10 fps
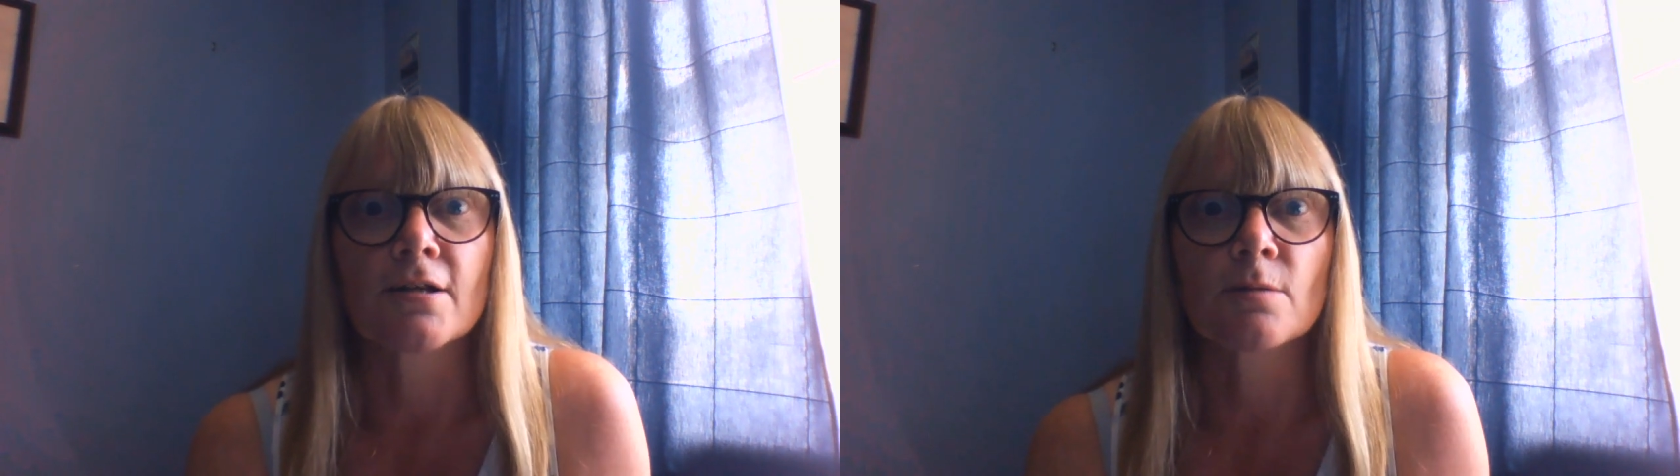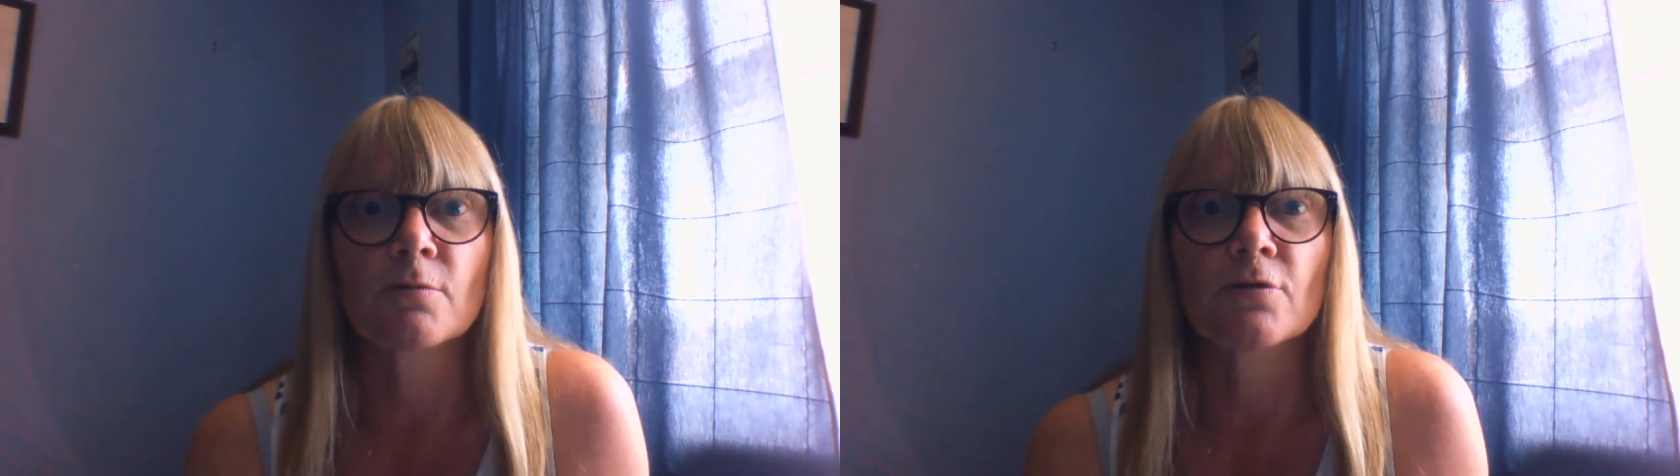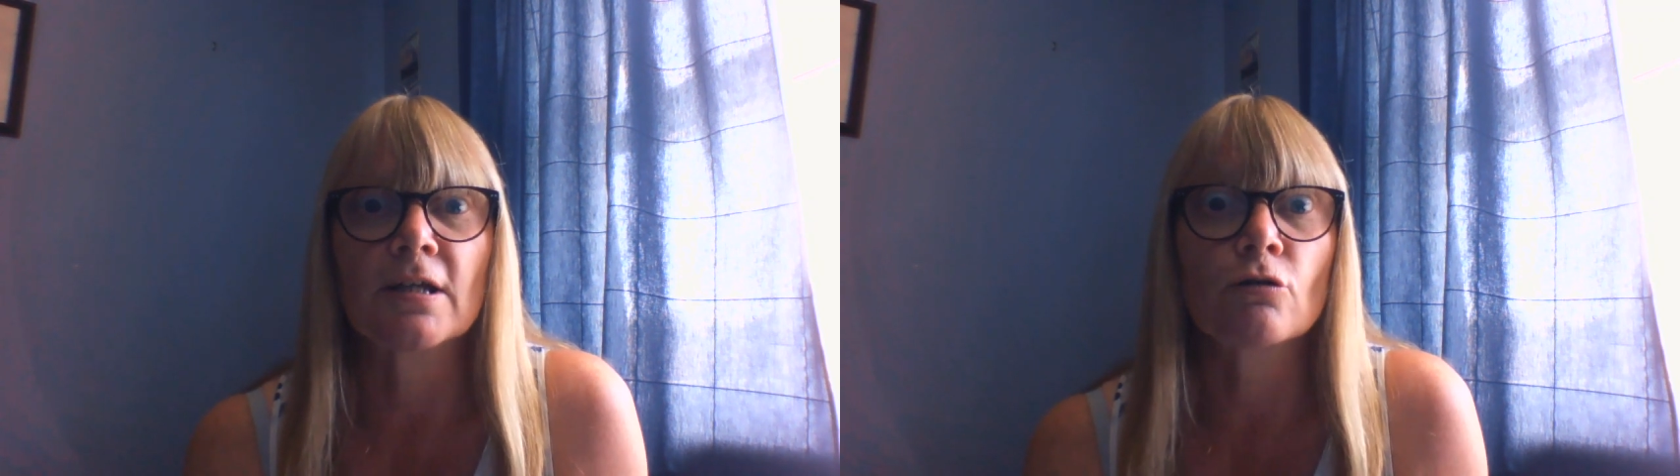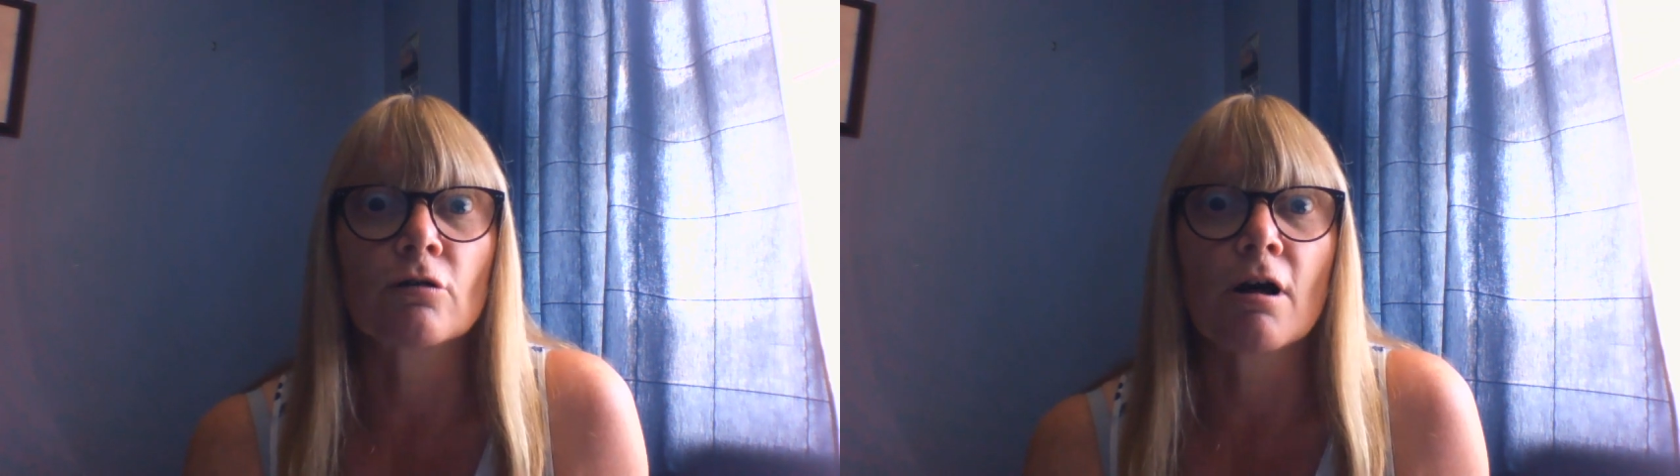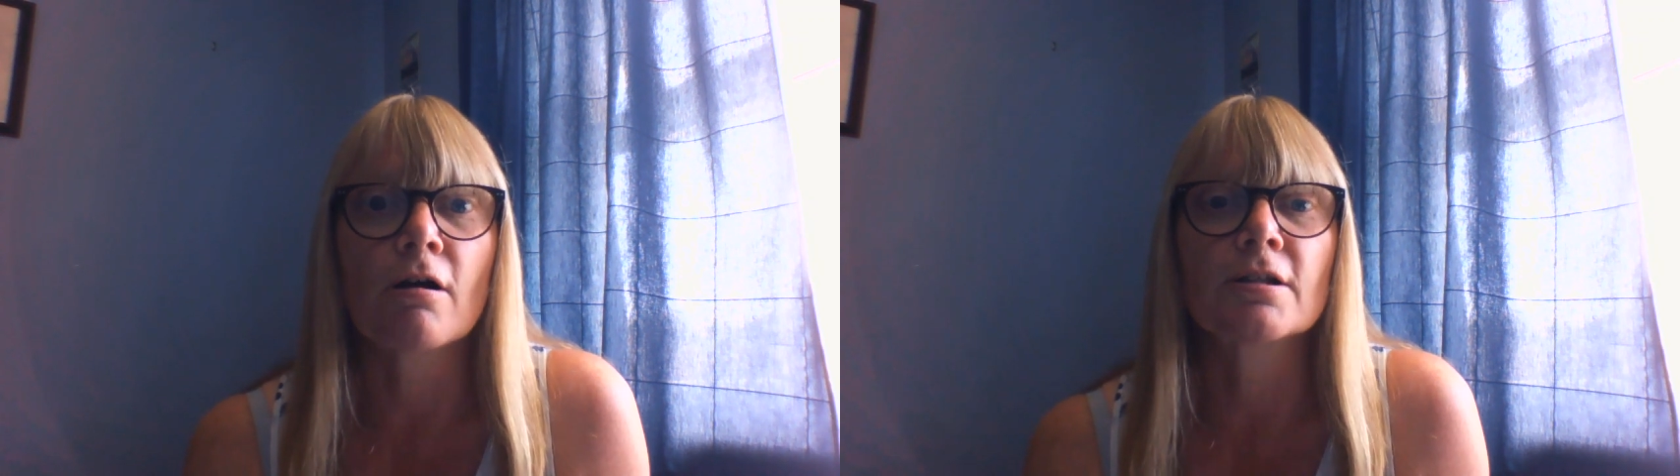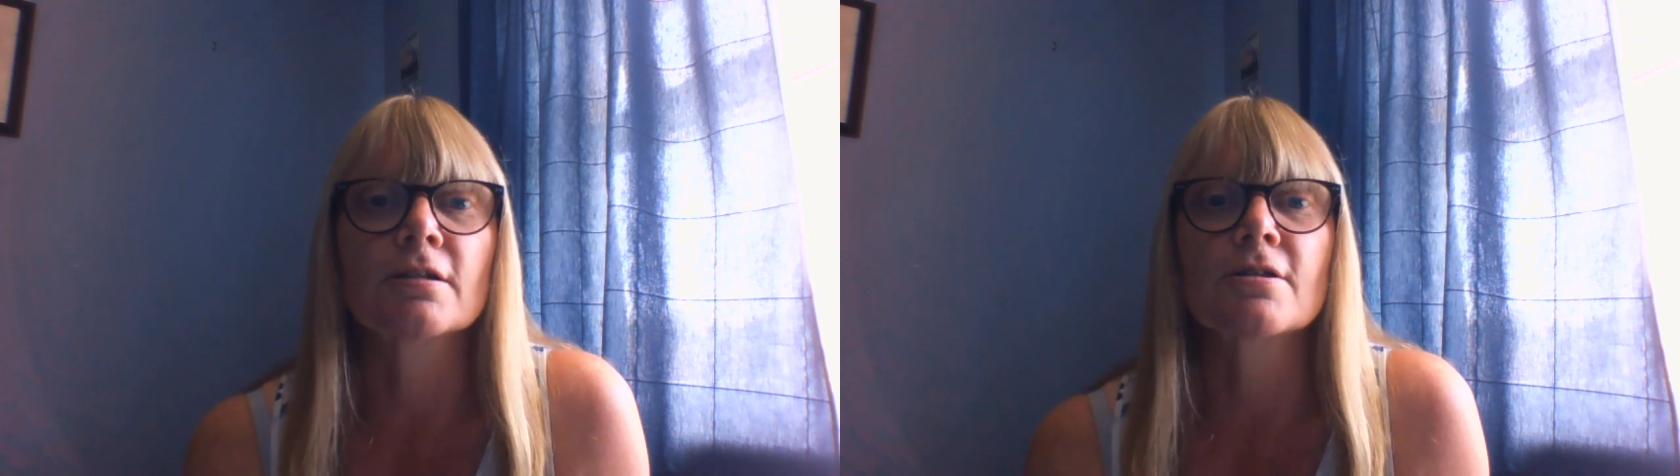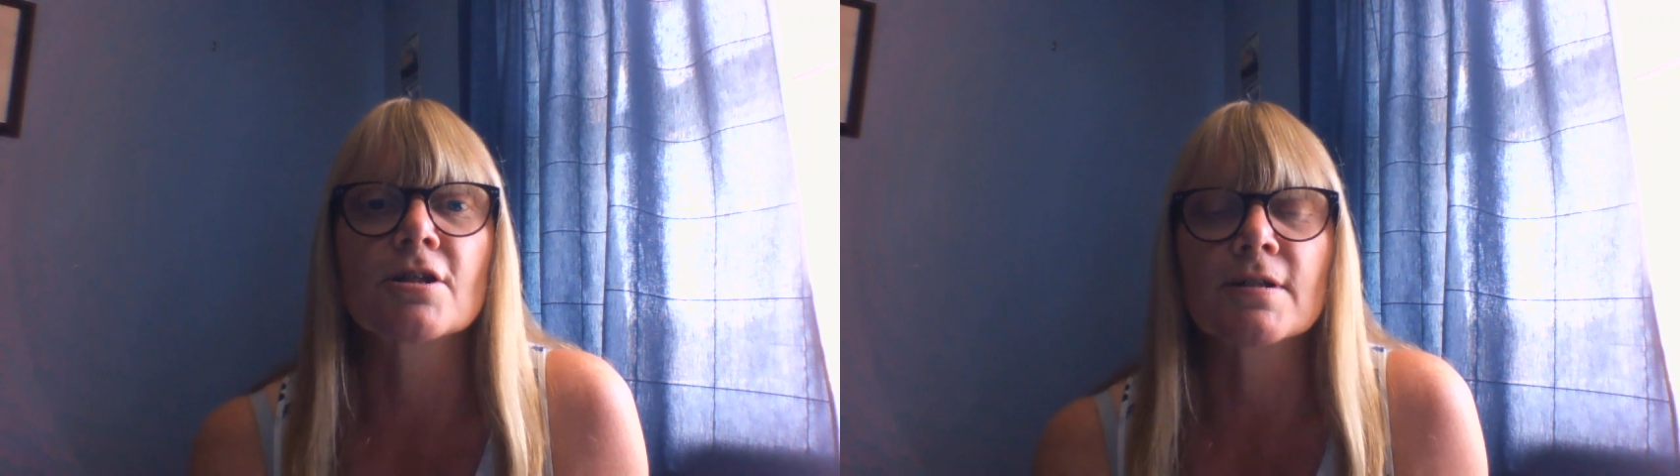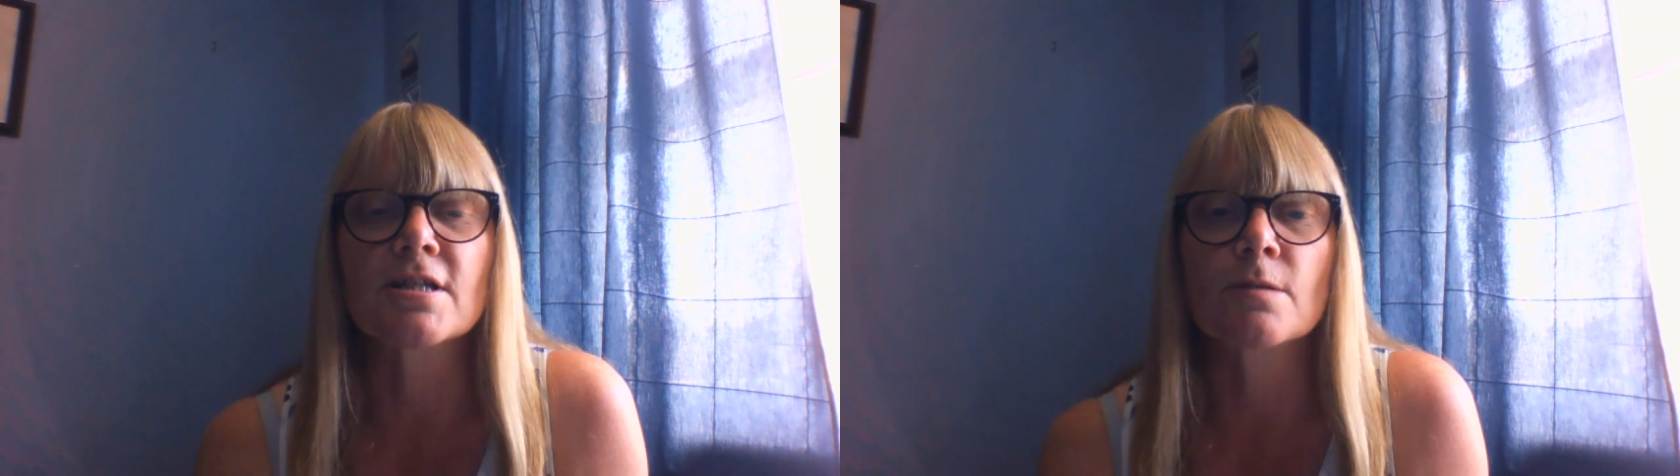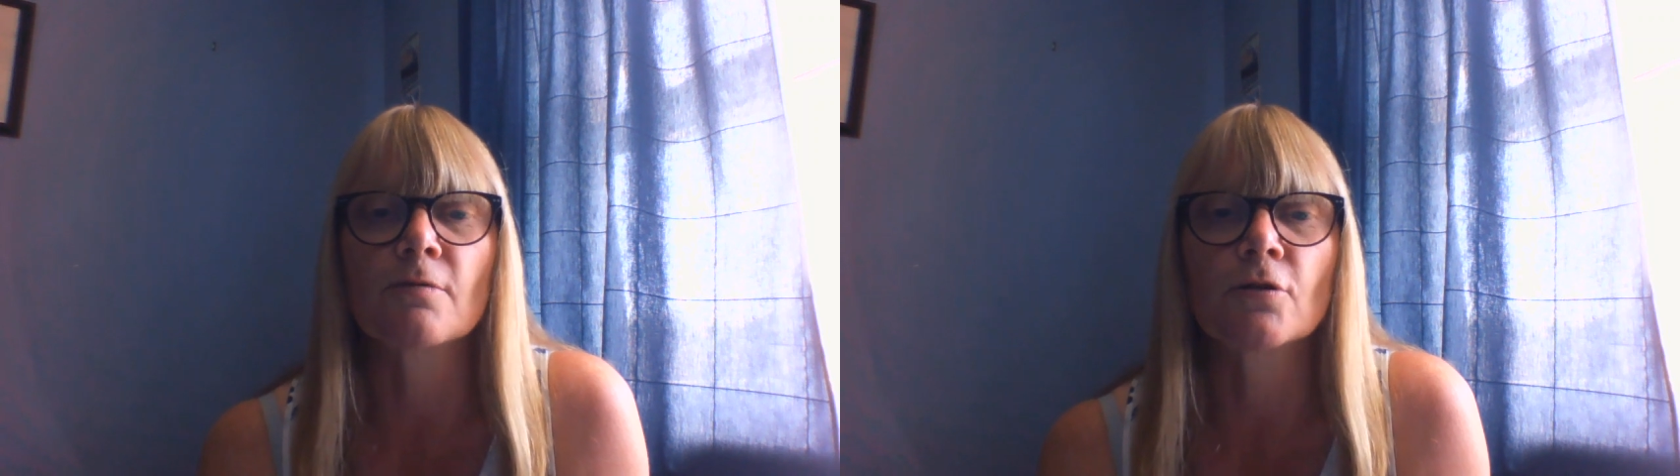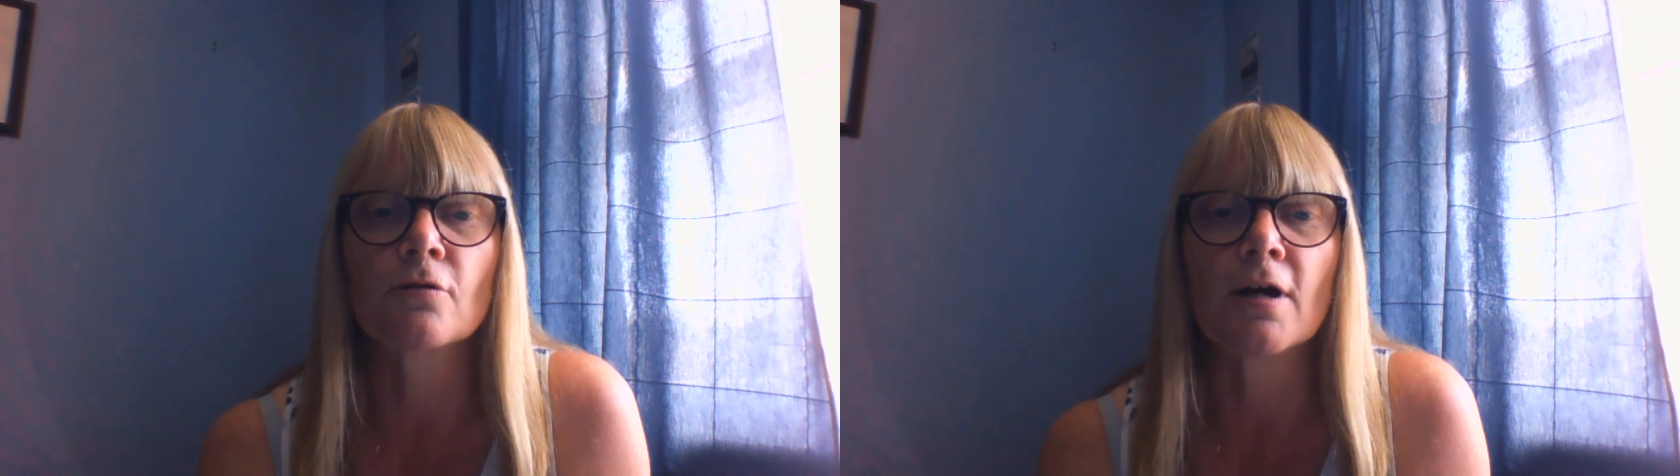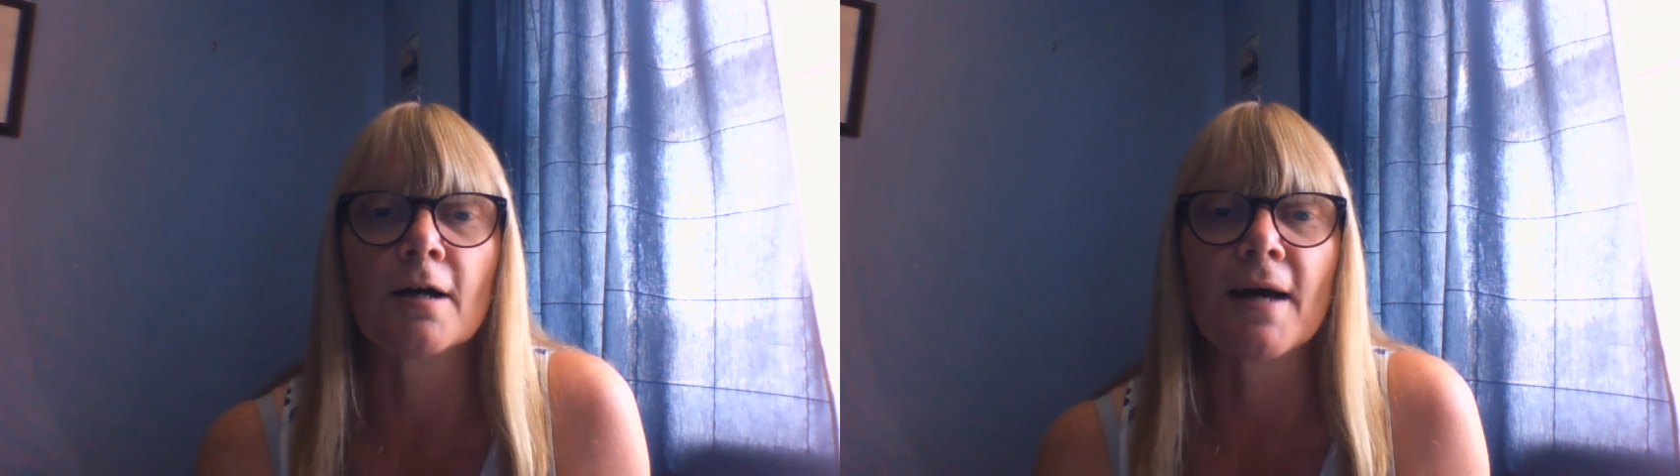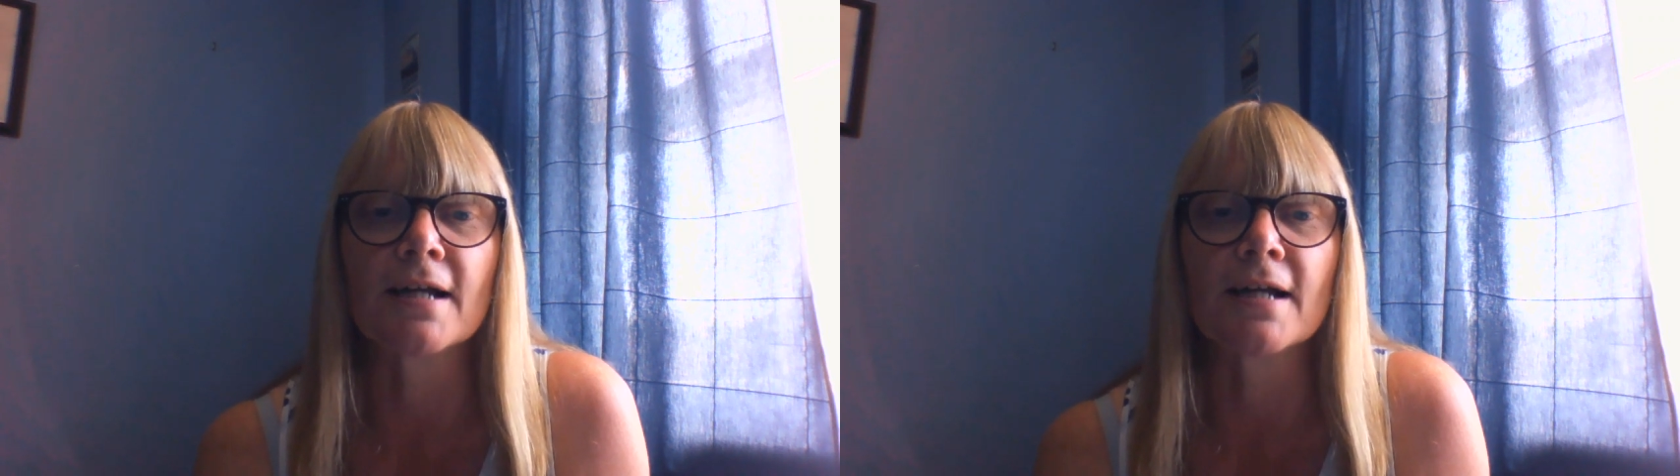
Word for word: some of you in your gardens doing some of your um,